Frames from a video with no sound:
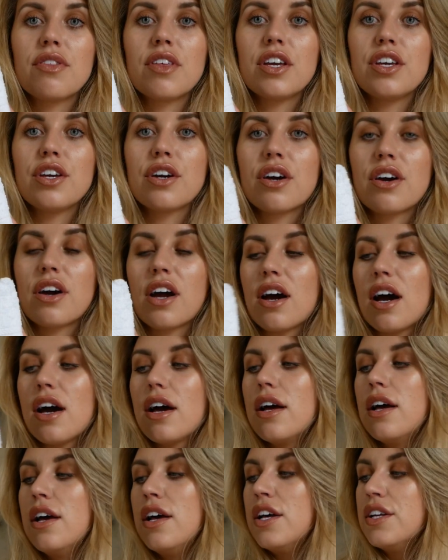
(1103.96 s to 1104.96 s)
that you can,
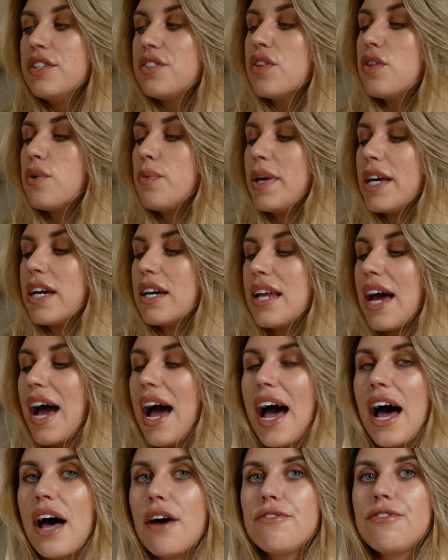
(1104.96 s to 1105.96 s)
so that we can
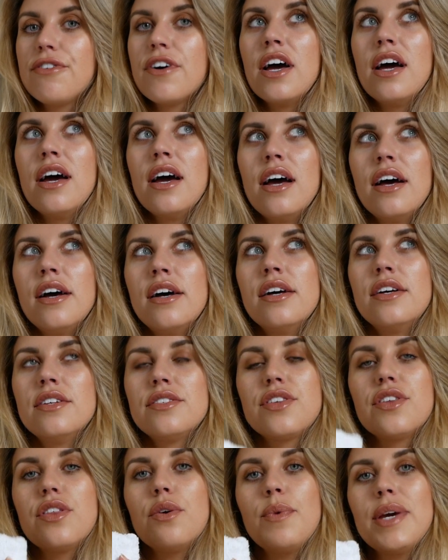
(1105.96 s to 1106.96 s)
have,
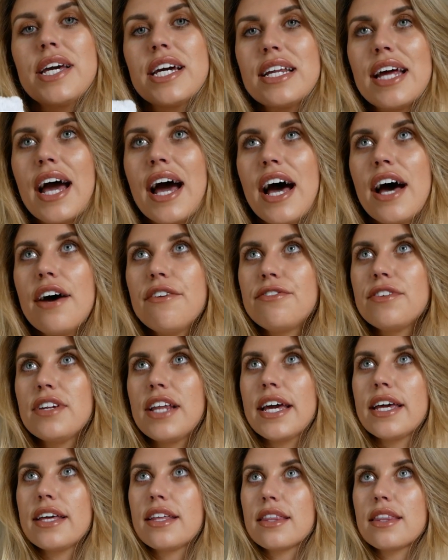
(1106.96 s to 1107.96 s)
so that we can have
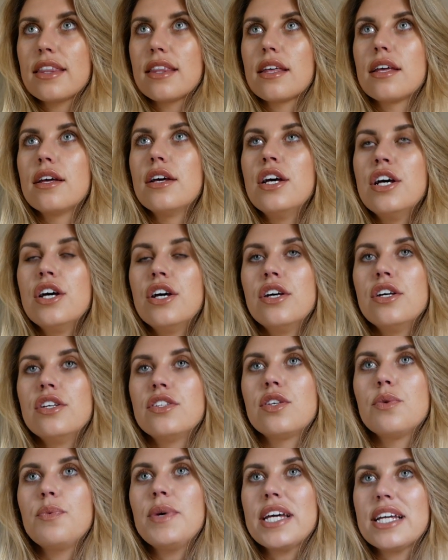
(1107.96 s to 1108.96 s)
like,
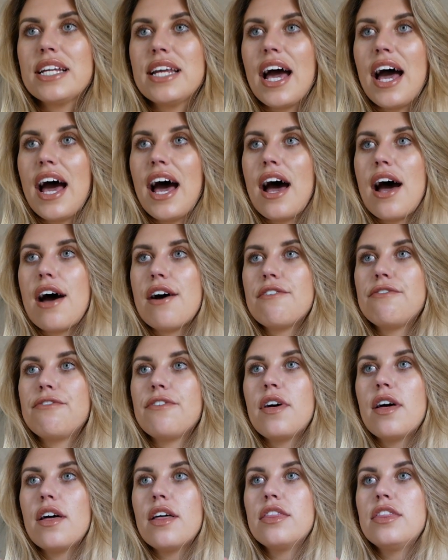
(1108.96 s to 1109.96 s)
so we can have
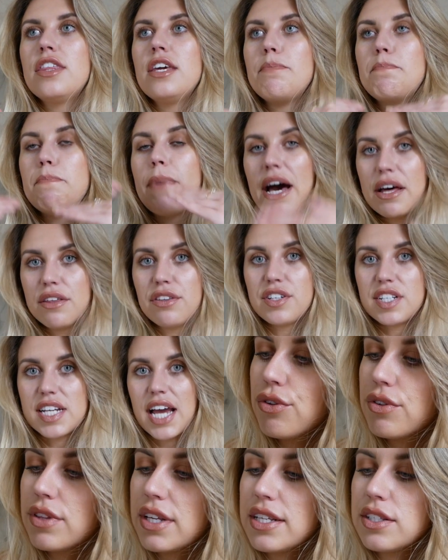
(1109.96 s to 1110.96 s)
the bath
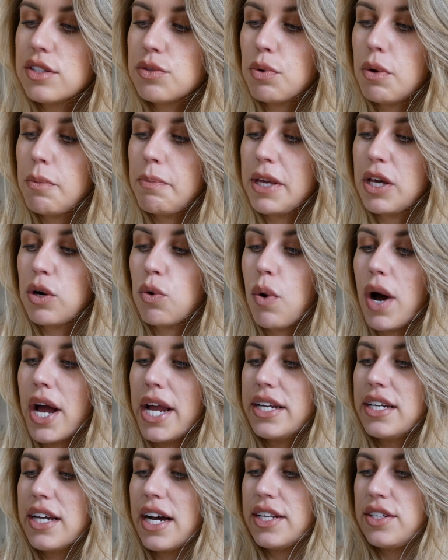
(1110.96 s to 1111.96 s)
towel. This would be
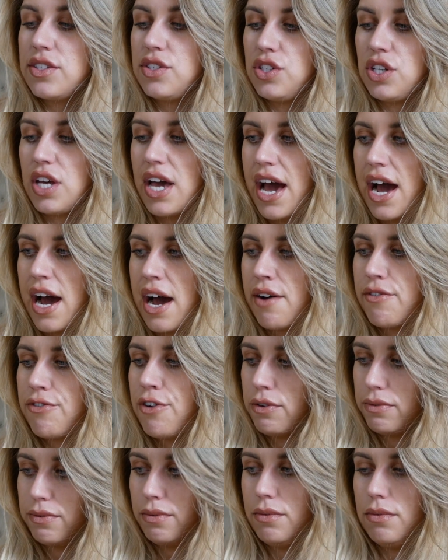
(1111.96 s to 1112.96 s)
quite nice to
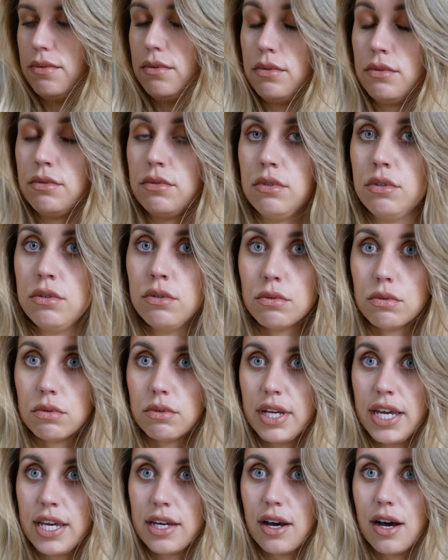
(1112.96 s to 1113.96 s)
have.
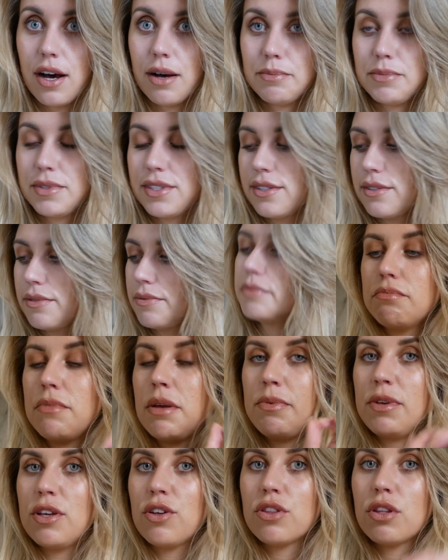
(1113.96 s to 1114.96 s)
Oh, hiccups.
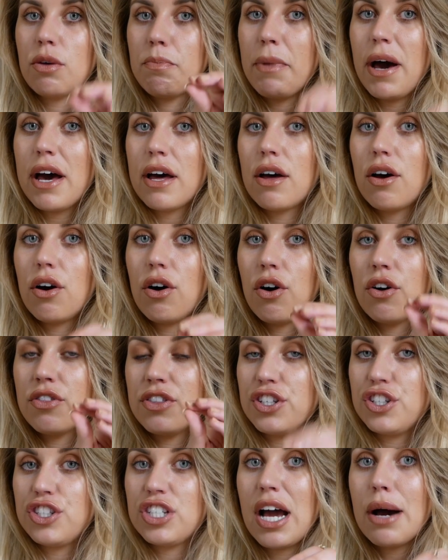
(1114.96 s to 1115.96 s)
Maybe on the bath, on
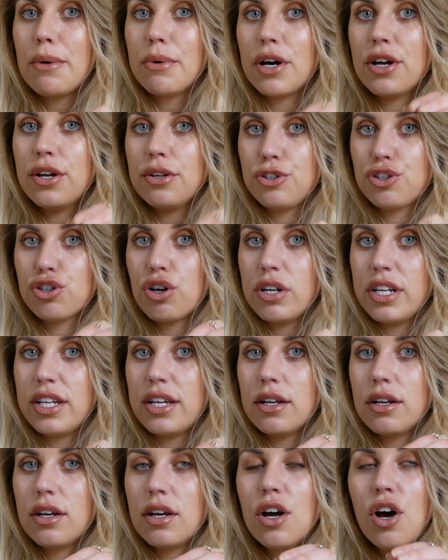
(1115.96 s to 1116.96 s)
the shower
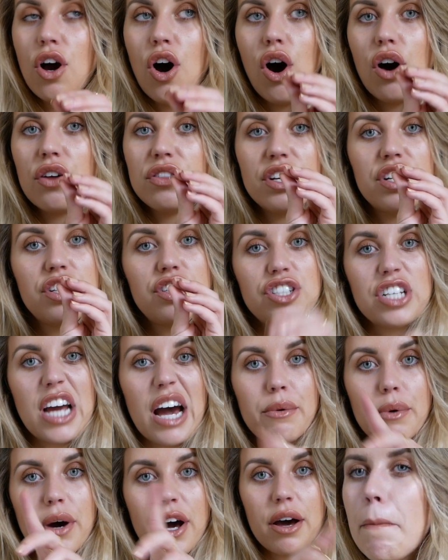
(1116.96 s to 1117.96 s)
trolley, on the
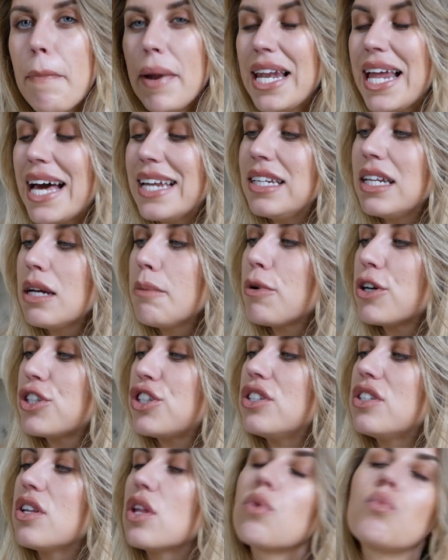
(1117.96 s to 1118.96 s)
shower. Blending
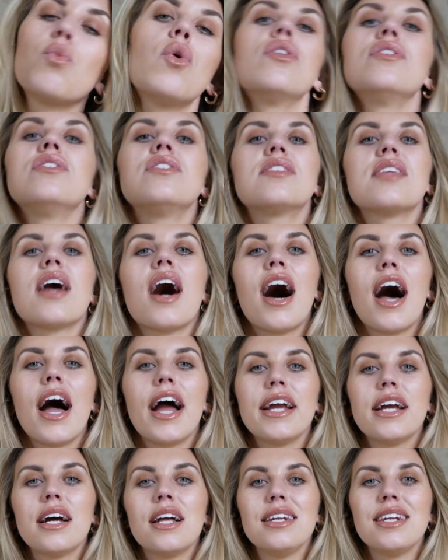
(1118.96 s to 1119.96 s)
brushes are the ones that
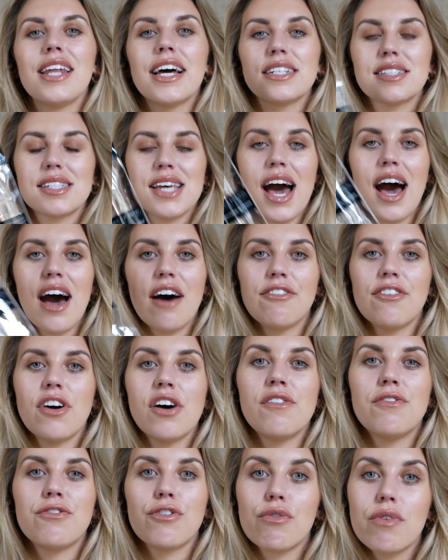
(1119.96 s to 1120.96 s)
I like to have
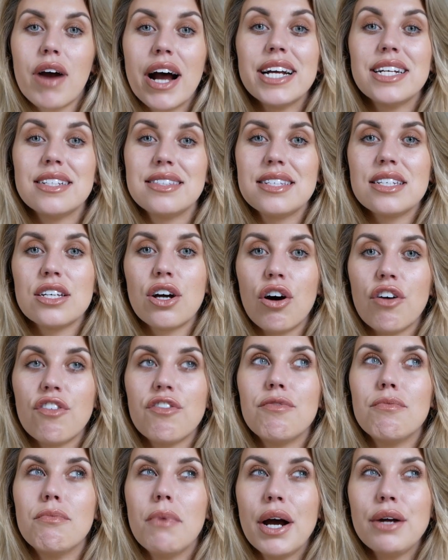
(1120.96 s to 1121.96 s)
a variety
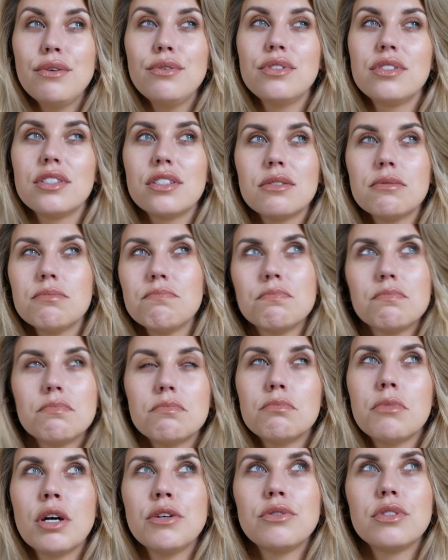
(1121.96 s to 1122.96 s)
of most,
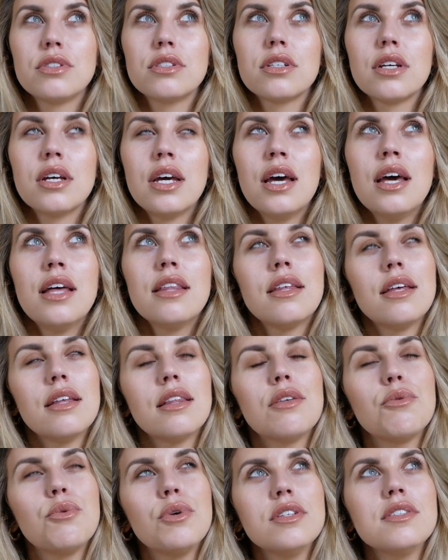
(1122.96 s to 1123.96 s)
most, the
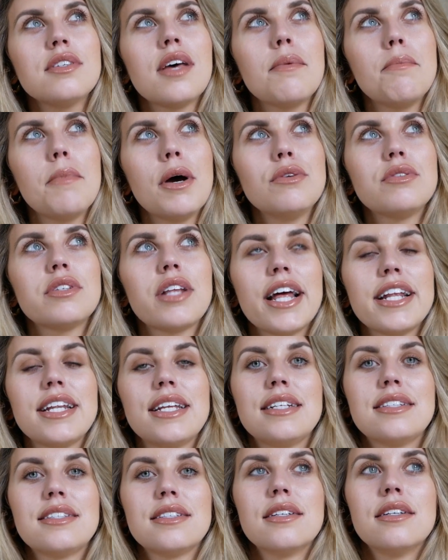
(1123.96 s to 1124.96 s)
the ones I'm most
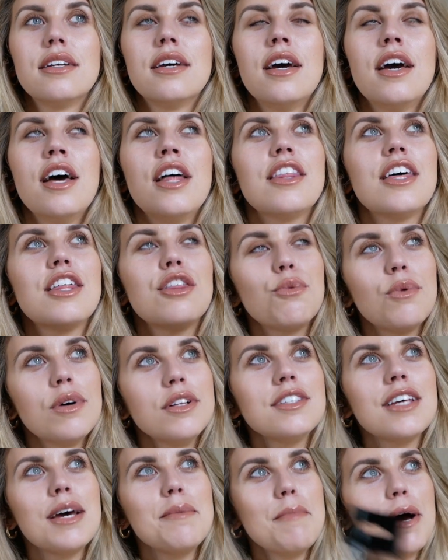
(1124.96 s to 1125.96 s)
likely to. They're the
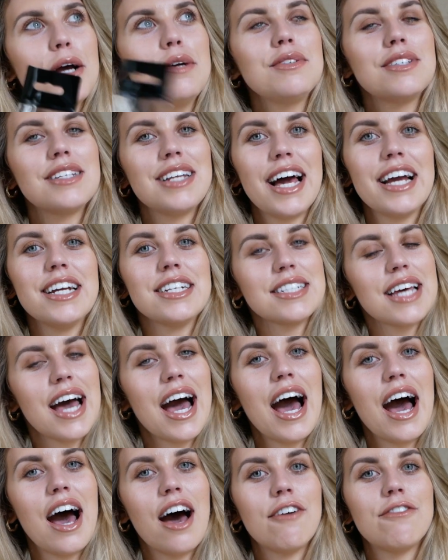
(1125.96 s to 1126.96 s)
ones I most like to
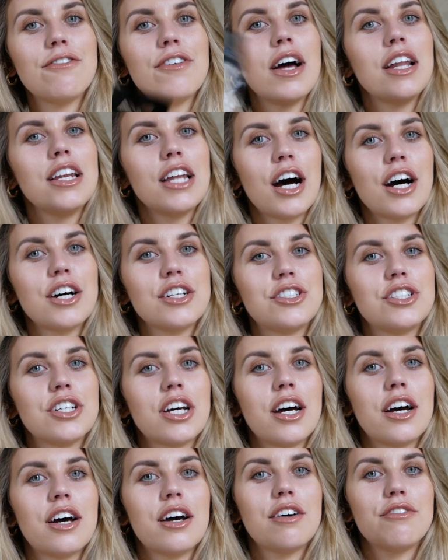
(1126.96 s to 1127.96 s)
have a
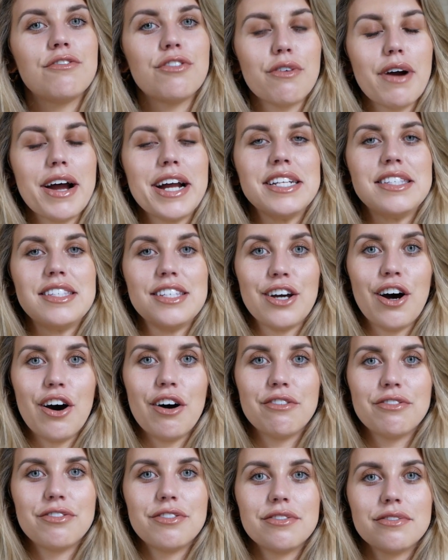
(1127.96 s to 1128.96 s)
larger variety
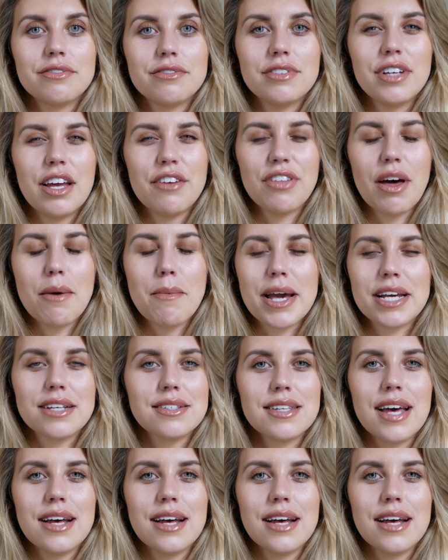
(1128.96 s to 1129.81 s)
of, if that makes